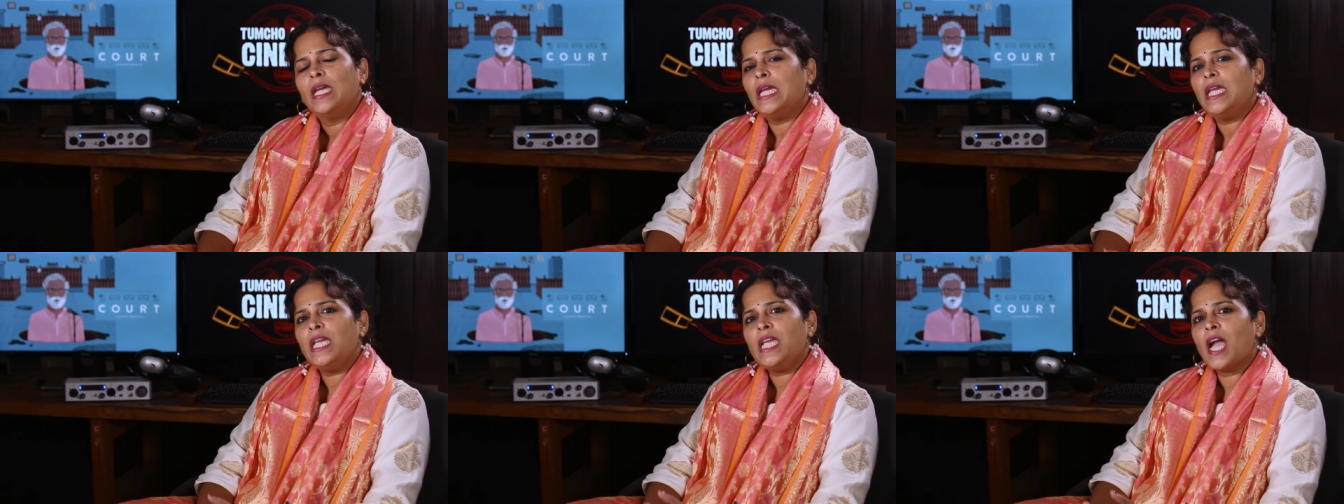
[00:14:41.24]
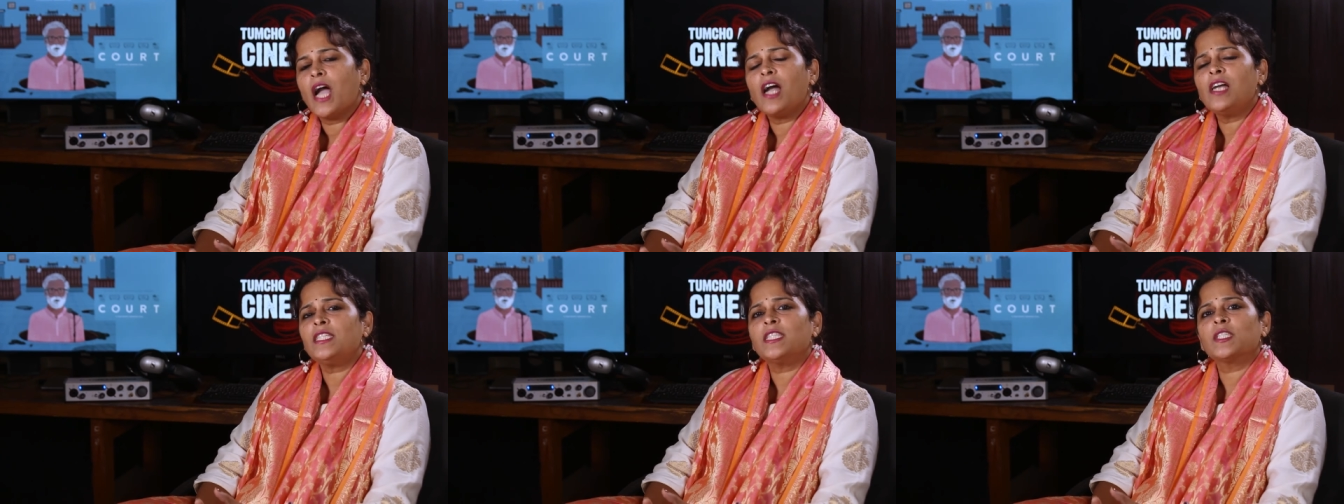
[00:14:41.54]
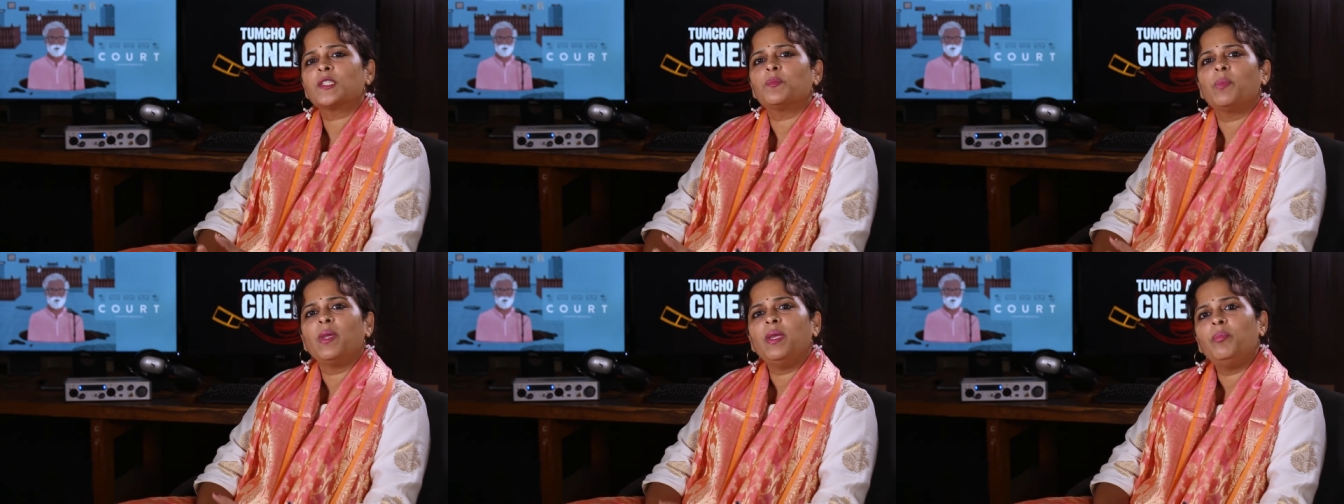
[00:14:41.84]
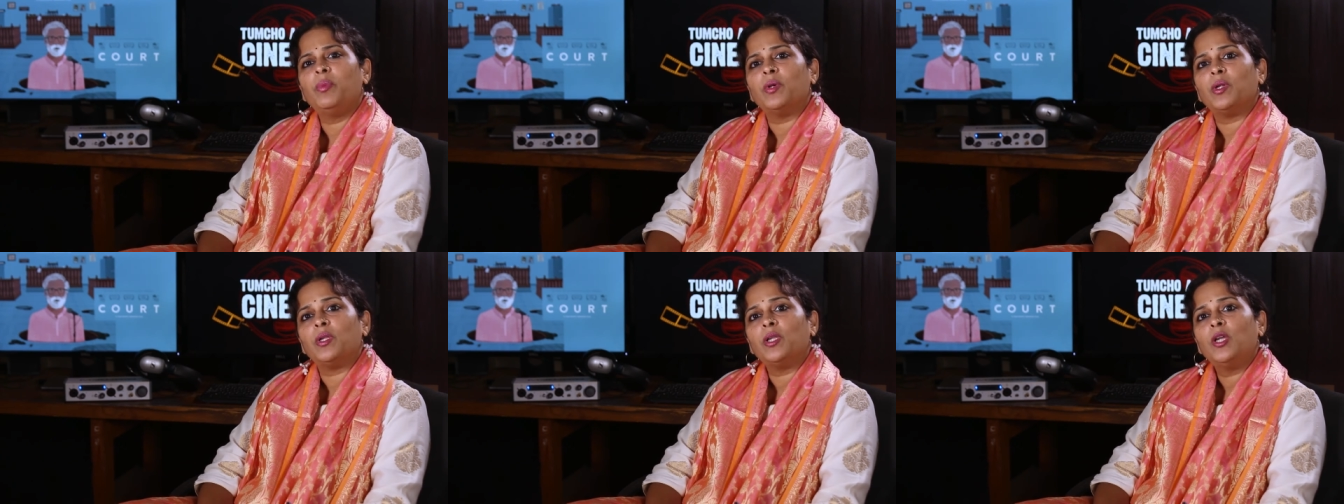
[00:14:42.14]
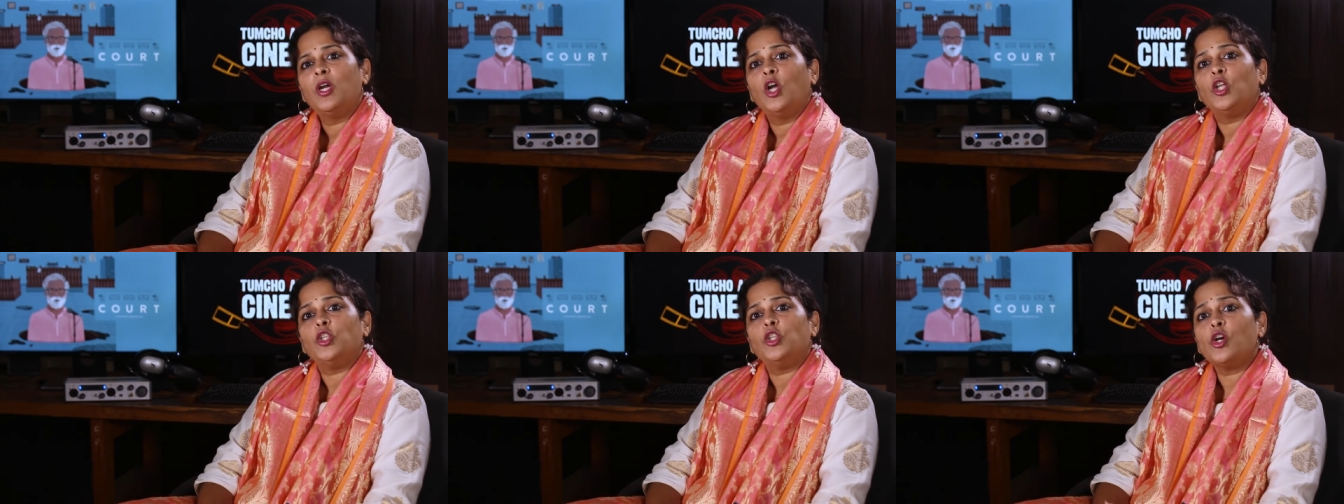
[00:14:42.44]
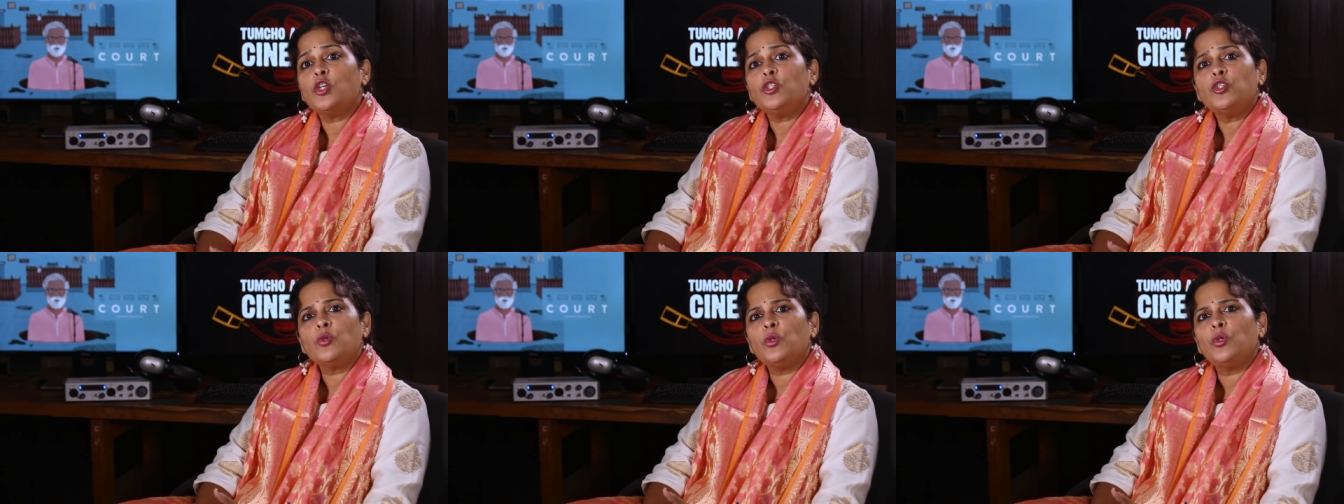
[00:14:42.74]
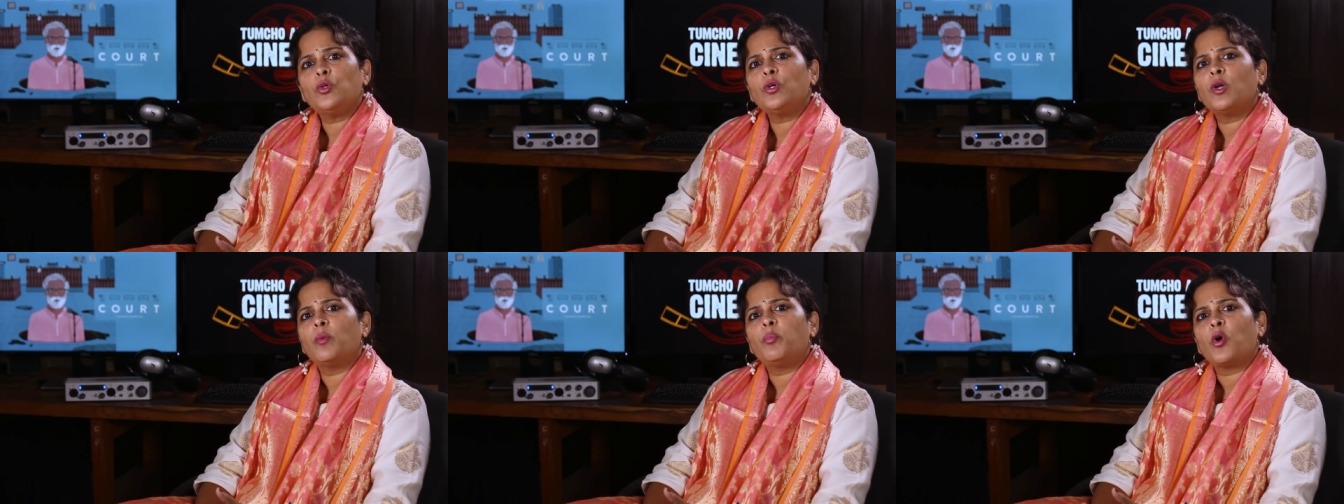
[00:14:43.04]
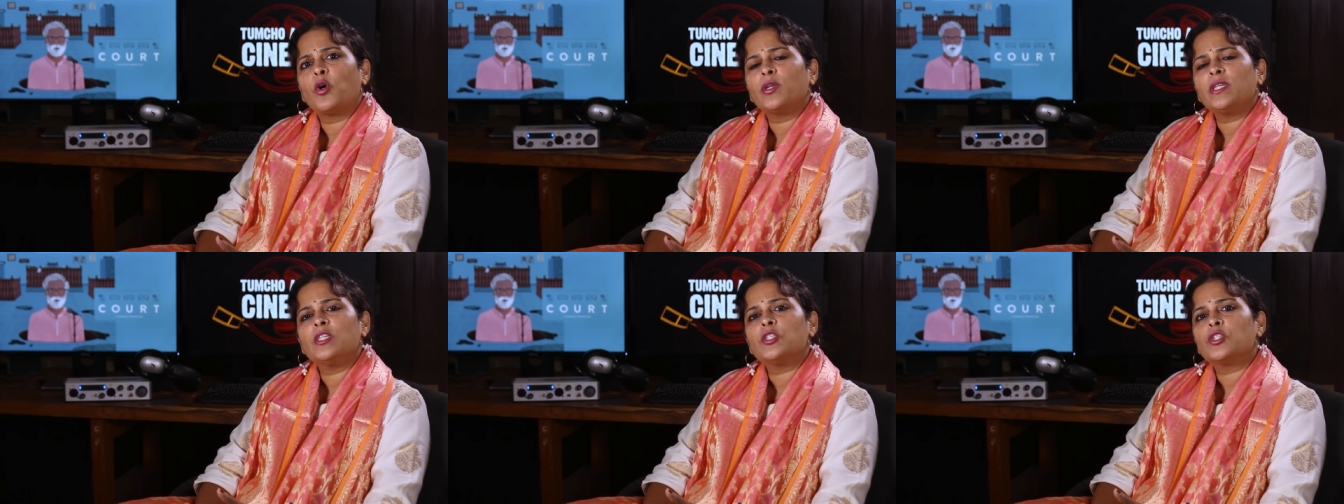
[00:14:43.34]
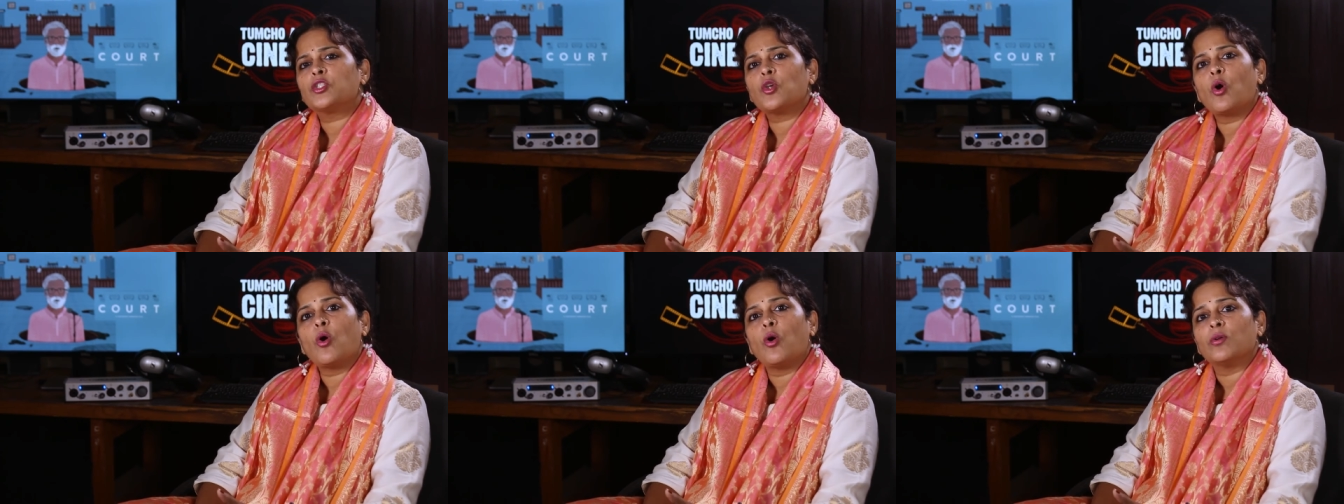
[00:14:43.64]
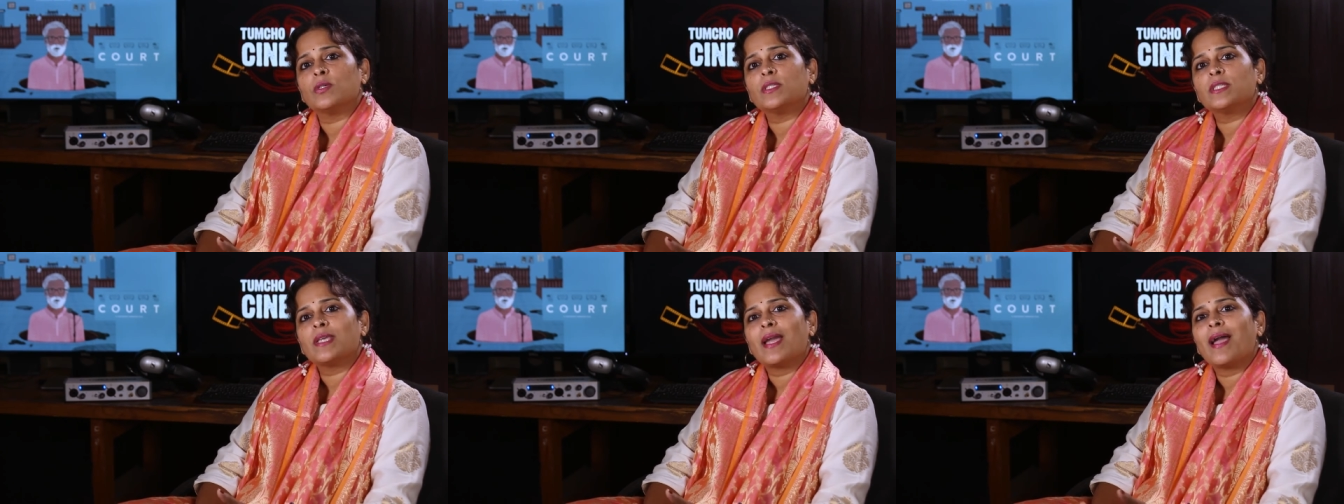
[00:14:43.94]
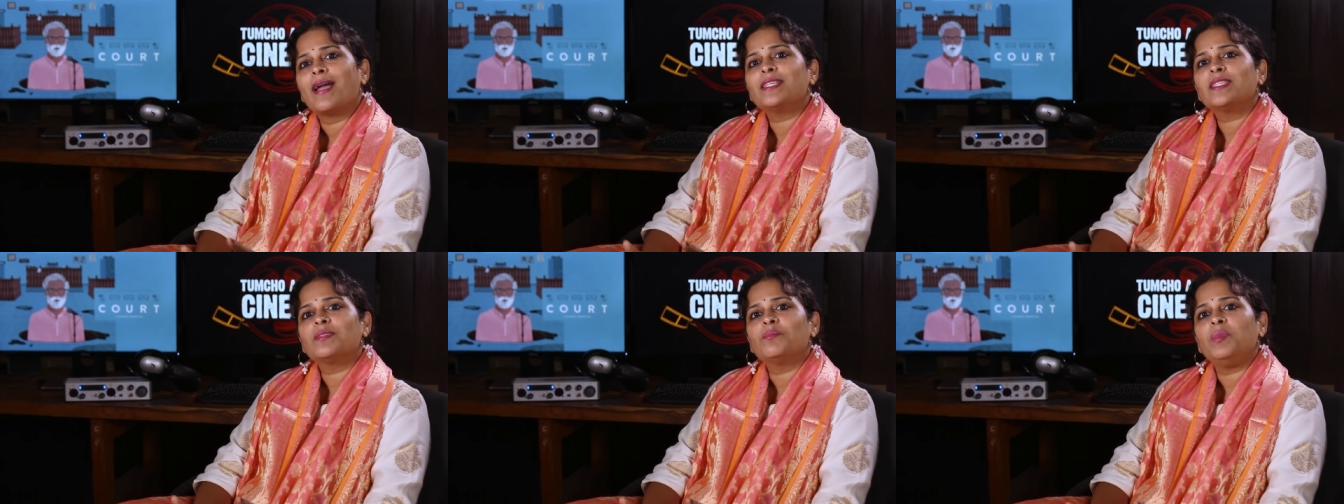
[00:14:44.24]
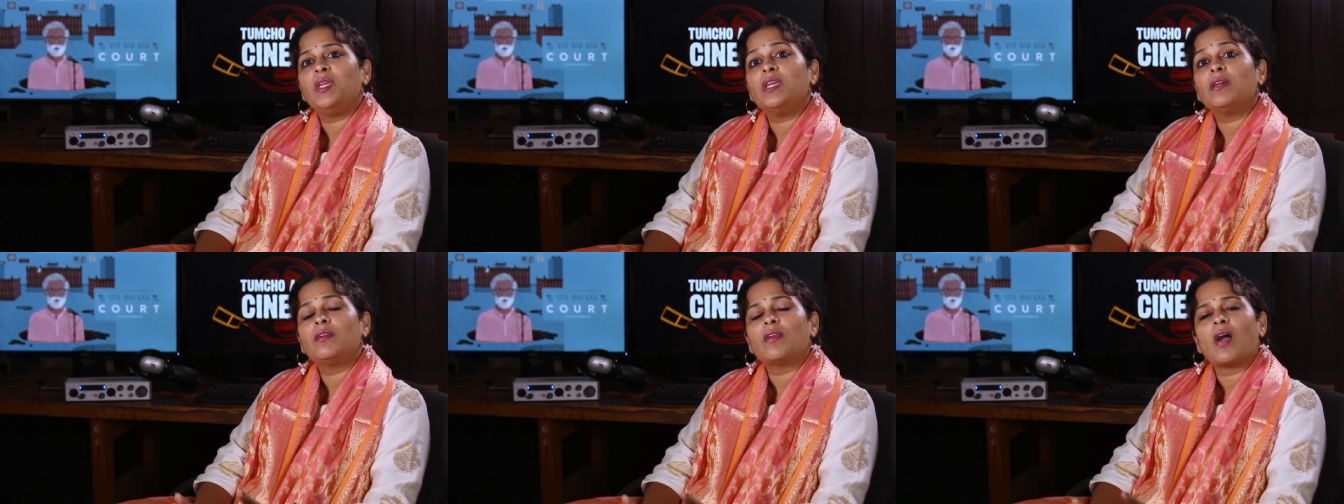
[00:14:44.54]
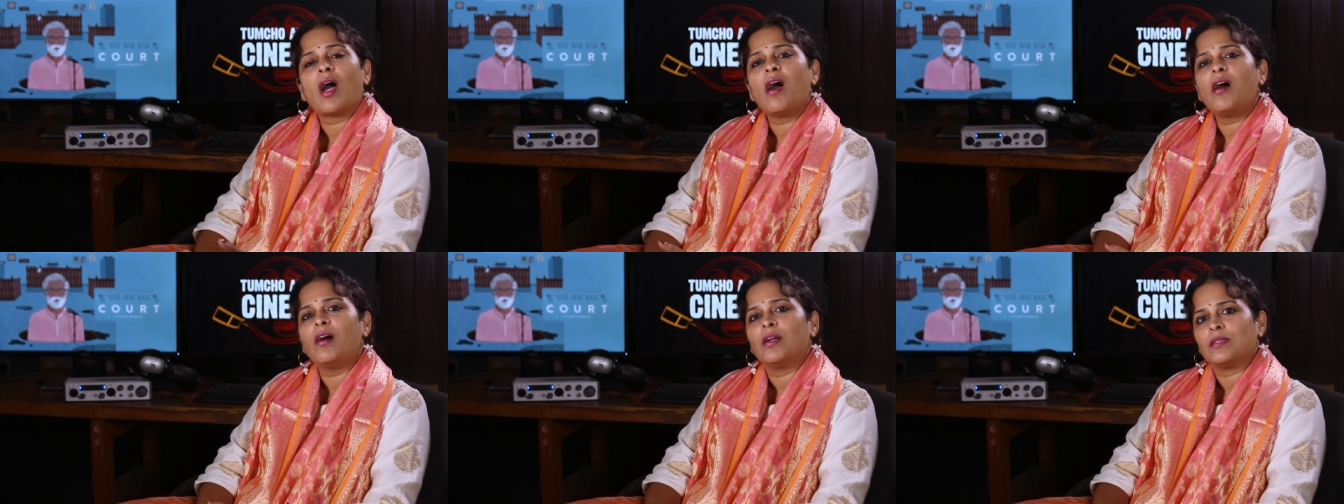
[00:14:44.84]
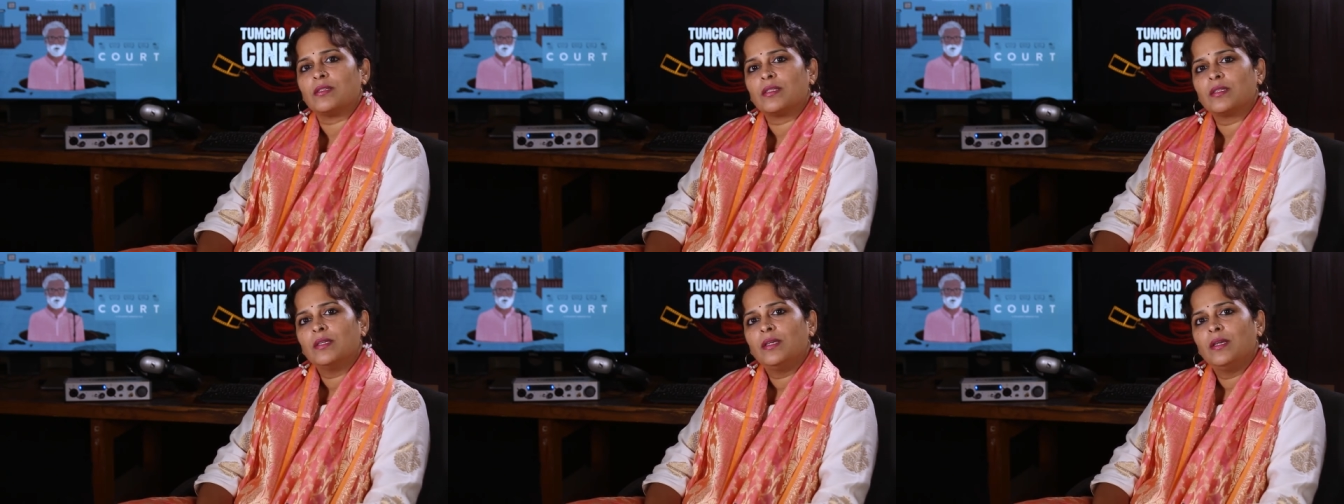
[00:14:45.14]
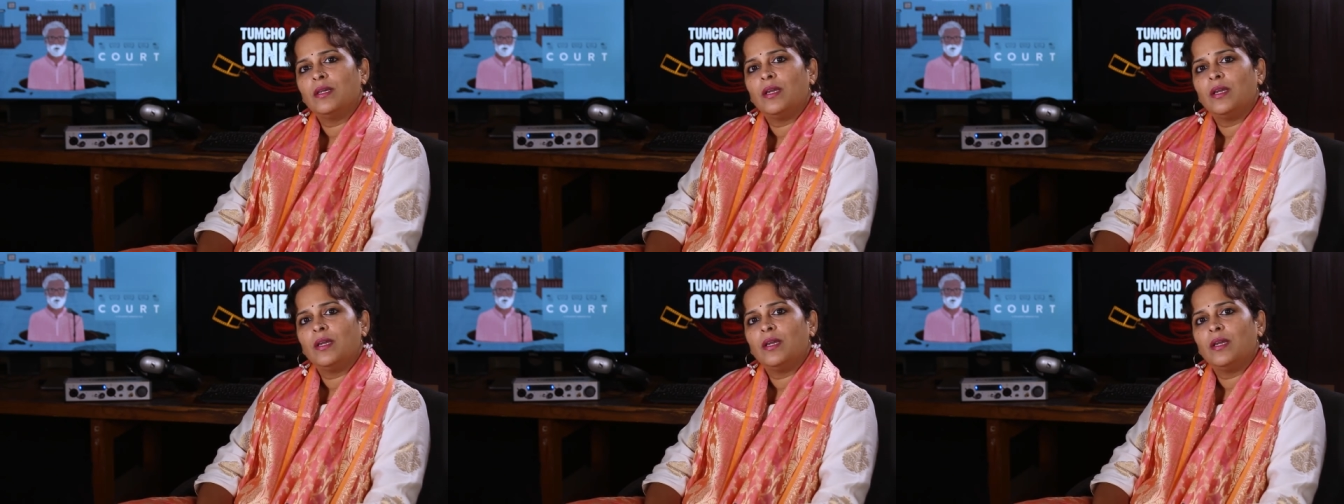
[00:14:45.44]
He asks people not to look upon his songs as mere art